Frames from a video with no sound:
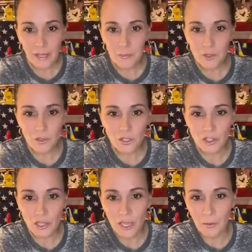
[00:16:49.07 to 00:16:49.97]
Hey
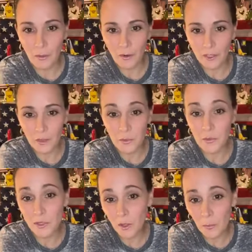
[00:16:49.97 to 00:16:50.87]
Patricia, how are you?
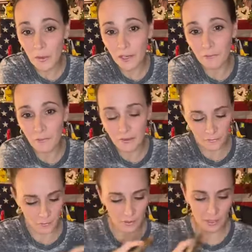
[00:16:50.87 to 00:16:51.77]
You start work at
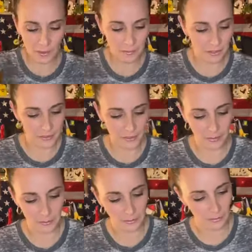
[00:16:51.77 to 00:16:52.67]
5:30. God bless
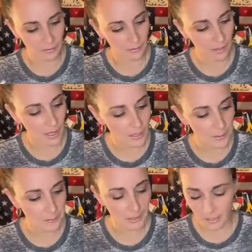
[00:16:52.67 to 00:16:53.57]
you. God
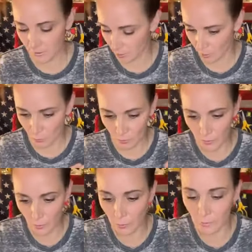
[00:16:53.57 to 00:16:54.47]
bless your
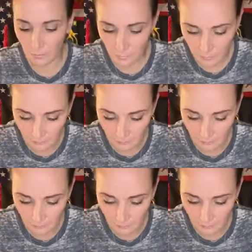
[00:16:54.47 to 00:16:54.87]
soul.